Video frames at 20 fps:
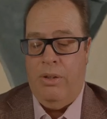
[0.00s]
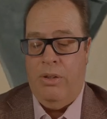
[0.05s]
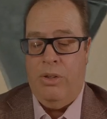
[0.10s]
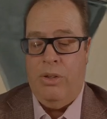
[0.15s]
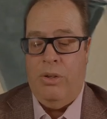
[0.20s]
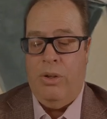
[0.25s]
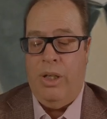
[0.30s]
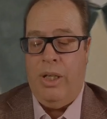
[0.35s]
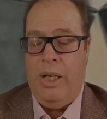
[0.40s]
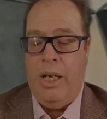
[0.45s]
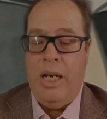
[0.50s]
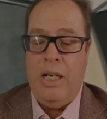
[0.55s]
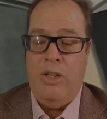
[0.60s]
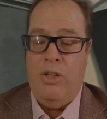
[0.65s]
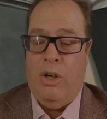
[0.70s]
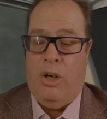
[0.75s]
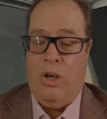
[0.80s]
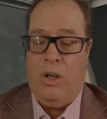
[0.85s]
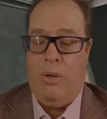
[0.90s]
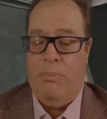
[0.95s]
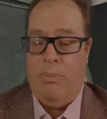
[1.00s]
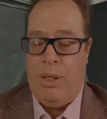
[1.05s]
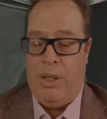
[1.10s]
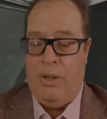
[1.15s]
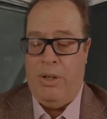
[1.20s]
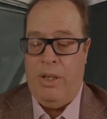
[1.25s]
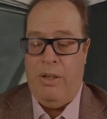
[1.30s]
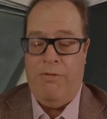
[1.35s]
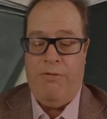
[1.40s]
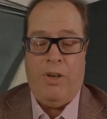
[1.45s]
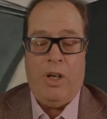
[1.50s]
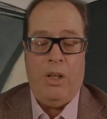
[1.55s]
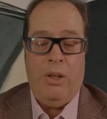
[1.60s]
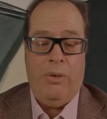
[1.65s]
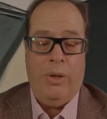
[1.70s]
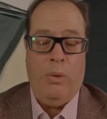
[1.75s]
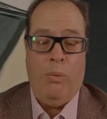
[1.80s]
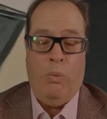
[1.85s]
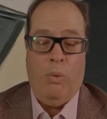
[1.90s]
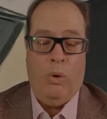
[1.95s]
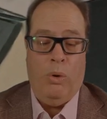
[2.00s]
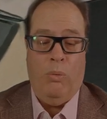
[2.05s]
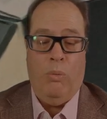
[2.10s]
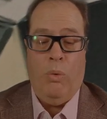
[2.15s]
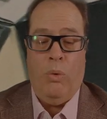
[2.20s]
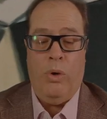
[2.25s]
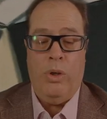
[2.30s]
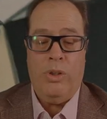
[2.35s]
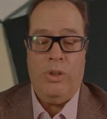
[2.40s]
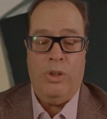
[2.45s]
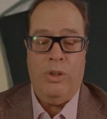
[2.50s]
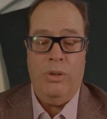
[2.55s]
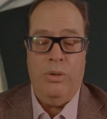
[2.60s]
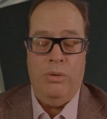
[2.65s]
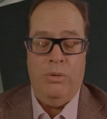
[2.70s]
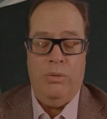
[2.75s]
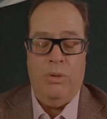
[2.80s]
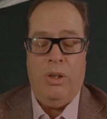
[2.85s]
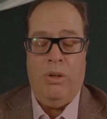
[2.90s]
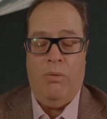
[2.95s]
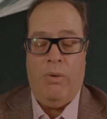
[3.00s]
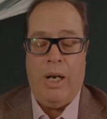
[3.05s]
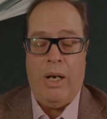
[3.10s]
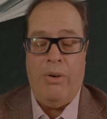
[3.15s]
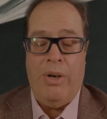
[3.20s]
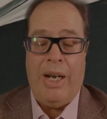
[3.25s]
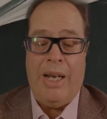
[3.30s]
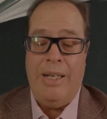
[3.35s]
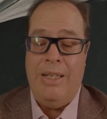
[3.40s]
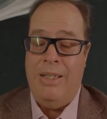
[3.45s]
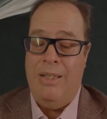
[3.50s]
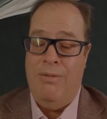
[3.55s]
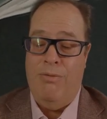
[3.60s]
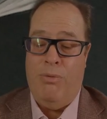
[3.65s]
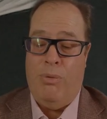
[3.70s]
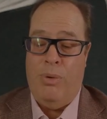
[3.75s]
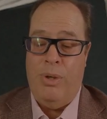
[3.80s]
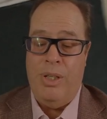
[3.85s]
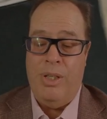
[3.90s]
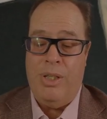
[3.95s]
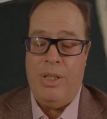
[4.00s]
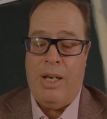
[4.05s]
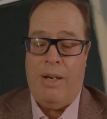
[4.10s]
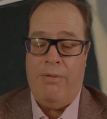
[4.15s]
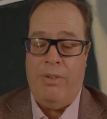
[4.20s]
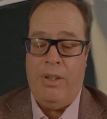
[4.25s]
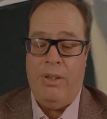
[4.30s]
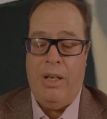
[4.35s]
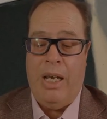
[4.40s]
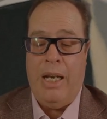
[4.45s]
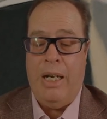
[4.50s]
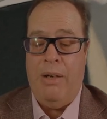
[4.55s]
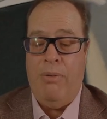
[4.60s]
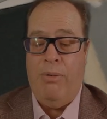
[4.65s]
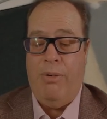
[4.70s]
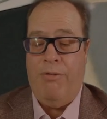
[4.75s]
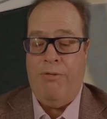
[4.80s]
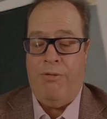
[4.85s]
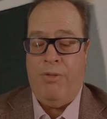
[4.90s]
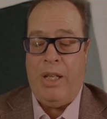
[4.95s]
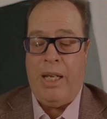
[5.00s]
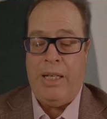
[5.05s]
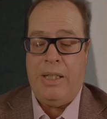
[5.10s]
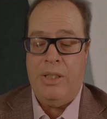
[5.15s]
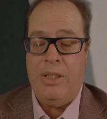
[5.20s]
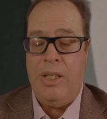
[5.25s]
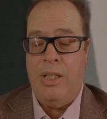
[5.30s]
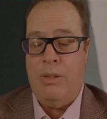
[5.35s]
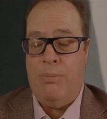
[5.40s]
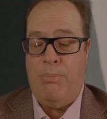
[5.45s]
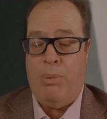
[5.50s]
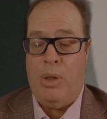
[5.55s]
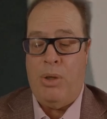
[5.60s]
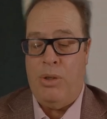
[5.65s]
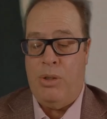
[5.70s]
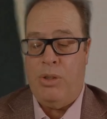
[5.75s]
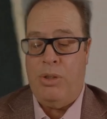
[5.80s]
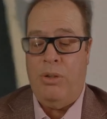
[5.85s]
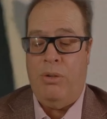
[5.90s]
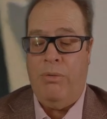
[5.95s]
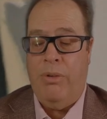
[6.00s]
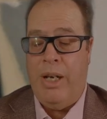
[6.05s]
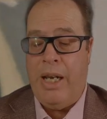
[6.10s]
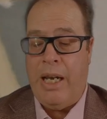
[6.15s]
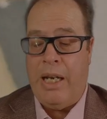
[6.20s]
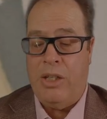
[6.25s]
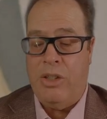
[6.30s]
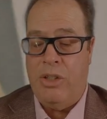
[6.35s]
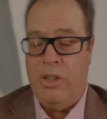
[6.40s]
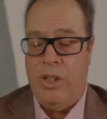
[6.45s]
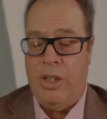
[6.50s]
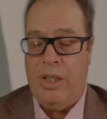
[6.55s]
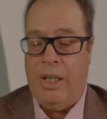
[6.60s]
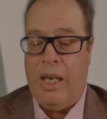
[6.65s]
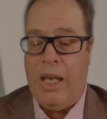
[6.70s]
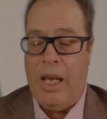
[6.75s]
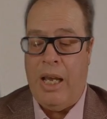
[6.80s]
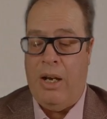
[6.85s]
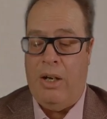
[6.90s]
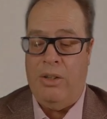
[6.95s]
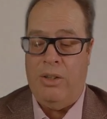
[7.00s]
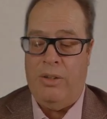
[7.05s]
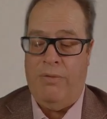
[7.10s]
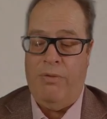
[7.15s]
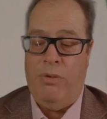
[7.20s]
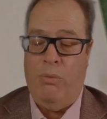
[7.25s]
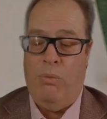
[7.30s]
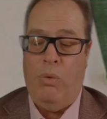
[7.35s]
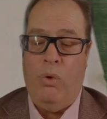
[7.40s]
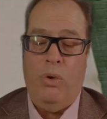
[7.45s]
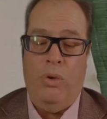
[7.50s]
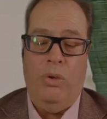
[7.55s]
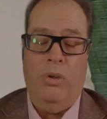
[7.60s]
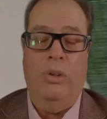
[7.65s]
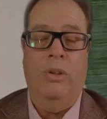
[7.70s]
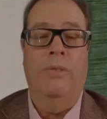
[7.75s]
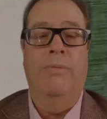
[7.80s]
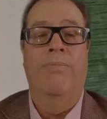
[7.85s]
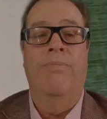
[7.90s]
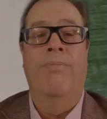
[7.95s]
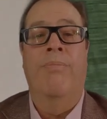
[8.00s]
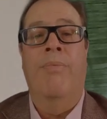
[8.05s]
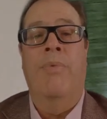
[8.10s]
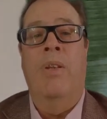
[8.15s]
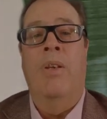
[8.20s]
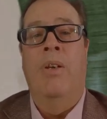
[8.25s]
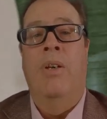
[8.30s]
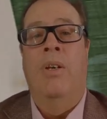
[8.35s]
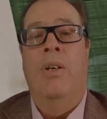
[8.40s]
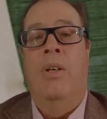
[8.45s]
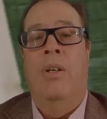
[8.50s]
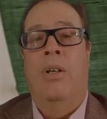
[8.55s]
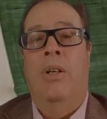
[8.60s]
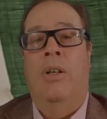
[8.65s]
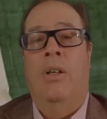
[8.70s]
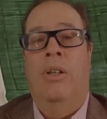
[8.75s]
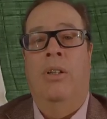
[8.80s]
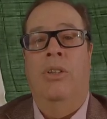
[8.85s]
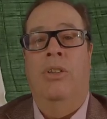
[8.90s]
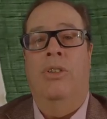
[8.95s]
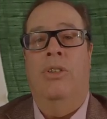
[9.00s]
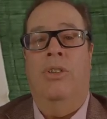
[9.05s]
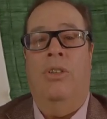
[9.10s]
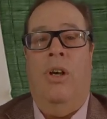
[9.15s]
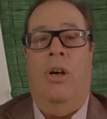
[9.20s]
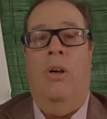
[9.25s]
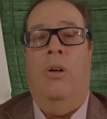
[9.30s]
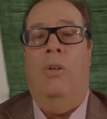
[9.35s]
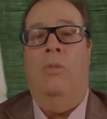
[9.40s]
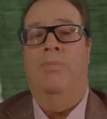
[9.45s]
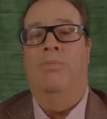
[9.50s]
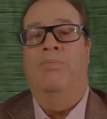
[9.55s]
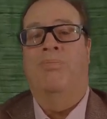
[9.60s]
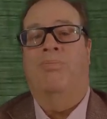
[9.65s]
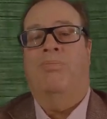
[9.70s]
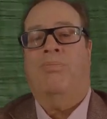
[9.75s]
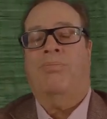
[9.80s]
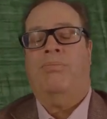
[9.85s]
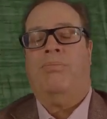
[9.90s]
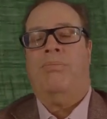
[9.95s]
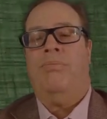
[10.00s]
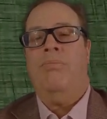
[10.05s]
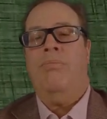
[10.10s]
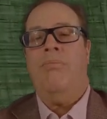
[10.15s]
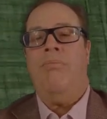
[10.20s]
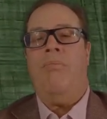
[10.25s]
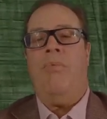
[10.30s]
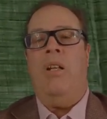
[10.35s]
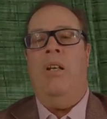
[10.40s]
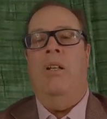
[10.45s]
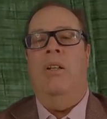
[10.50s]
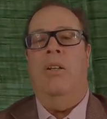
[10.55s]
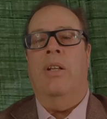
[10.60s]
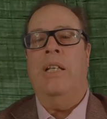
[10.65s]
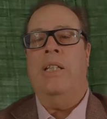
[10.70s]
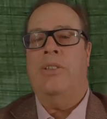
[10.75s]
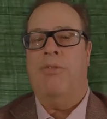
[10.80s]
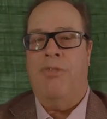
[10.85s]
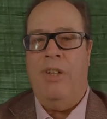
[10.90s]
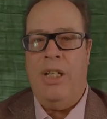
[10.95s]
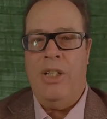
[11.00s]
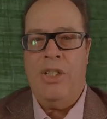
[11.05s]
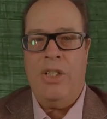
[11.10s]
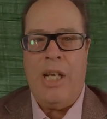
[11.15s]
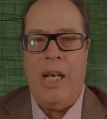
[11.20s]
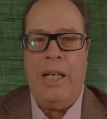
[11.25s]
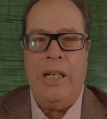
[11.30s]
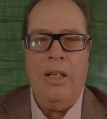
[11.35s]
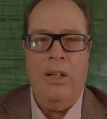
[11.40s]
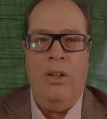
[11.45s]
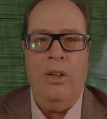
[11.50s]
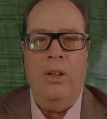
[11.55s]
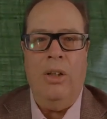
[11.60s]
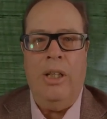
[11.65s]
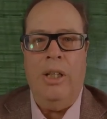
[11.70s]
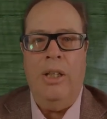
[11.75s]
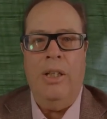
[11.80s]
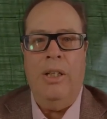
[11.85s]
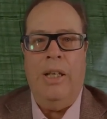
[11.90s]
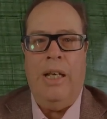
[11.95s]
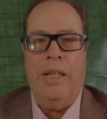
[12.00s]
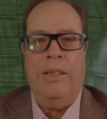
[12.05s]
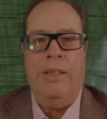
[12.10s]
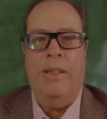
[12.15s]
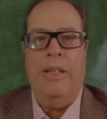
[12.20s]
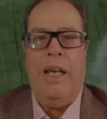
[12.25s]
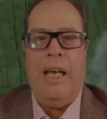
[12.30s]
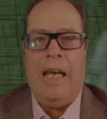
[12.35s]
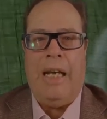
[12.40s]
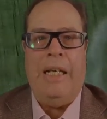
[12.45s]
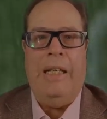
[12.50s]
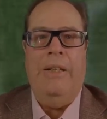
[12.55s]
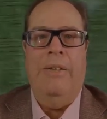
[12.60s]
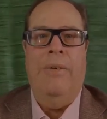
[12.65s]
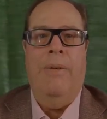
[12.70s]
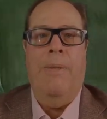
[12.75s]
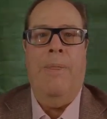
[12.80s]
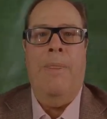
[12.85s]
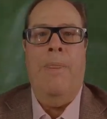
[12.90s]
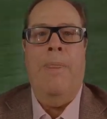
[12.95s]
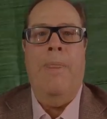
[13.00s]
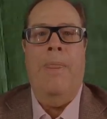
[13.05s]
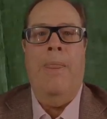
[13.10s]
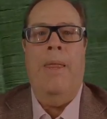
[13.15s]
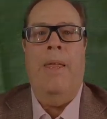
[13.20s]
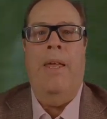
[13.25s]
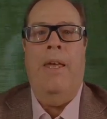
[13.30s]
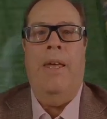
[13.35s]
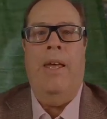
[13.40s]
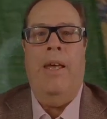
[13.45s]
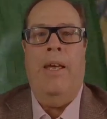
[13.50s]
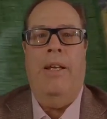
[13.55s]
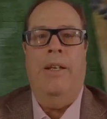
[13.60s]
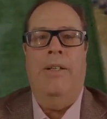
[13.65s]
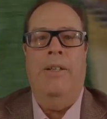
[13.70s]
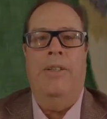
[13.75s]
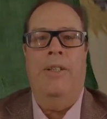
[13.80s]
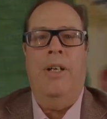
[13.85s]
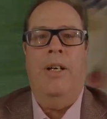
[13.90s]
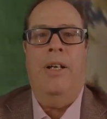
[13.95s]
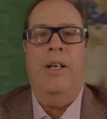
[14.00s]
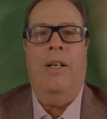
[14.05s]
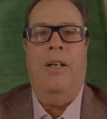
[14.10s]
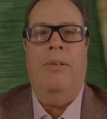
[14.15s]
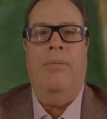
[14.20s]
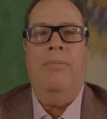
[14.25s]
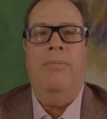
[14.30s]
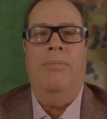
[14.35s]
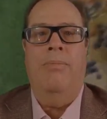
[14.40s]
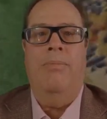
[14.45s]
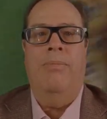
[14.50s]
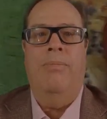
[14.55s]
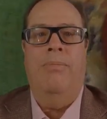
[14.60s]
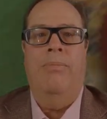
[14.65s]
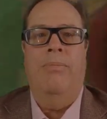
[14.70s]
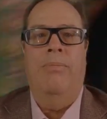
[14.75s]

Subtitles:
during a dark period following World War II, around 1947, and it reflects his personal reaction to the chaos of the world. So let's finish taking a look at it, and I